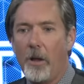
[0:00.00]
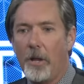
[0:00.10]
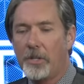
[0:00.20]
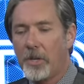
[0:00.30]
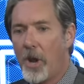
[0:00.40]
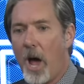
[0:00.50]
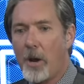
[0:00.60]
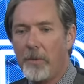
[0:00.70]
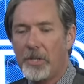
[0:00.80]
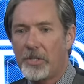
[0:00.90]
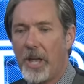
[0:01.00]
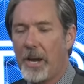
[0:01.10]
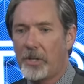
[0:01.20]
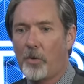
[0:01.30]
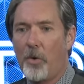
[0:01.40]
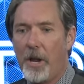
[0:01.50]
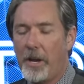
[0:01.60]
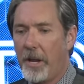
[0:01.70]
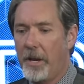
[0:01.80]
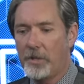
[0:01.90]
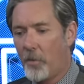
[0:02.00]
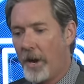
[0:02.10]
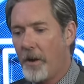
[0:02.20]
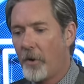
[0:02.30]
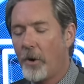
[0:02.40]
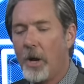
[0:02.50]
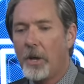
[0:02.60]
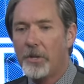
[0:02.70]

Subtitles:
it's anonymous and it's quick and it's whatever.